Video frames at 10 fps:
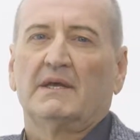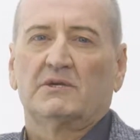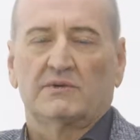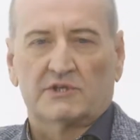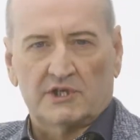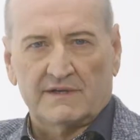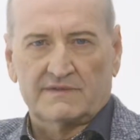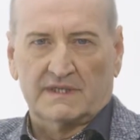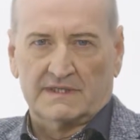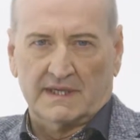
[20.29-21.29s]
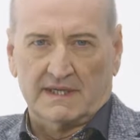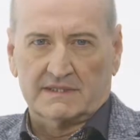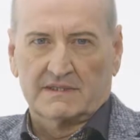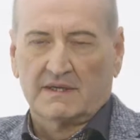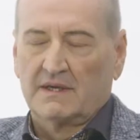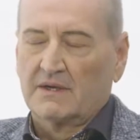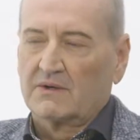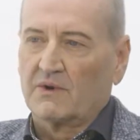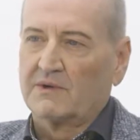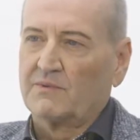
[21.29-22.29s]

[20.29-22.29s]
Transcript: to achieve success. Gord,